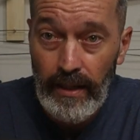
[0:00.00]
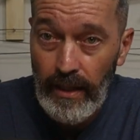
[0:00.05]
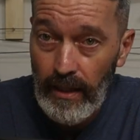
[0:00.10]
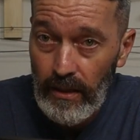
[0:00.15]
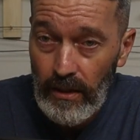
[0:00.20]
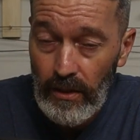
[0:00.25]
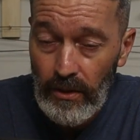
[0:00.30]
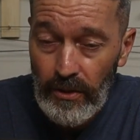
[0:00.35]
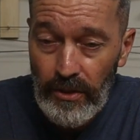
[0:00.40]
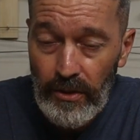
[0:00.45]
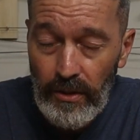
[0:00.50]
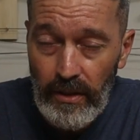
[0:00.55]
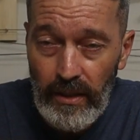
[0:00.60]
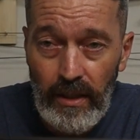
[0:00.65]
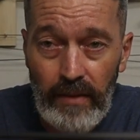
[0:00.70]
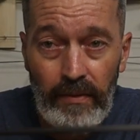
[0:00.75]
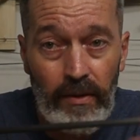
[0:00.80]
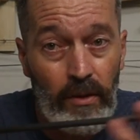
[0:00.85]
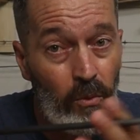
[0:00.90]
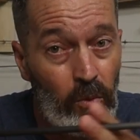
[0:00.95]
how long you
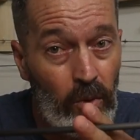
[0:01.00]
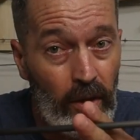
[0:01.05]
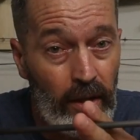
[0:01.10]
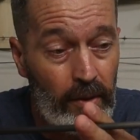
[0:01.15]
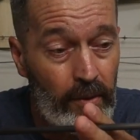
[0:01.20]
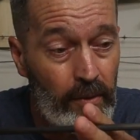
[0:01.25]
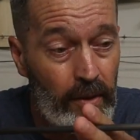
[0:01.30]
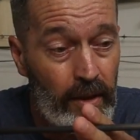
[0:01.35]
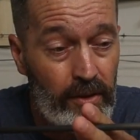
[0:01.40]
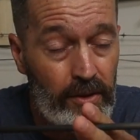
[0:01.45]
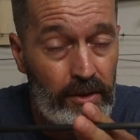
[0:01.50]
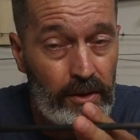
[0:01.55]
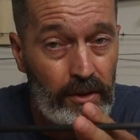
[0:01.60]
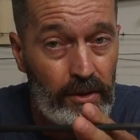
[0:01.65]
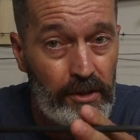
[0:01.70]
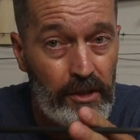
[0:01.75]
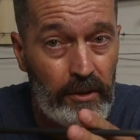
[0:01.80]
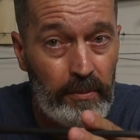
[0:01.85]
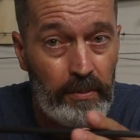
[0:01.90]
leave it, what inserts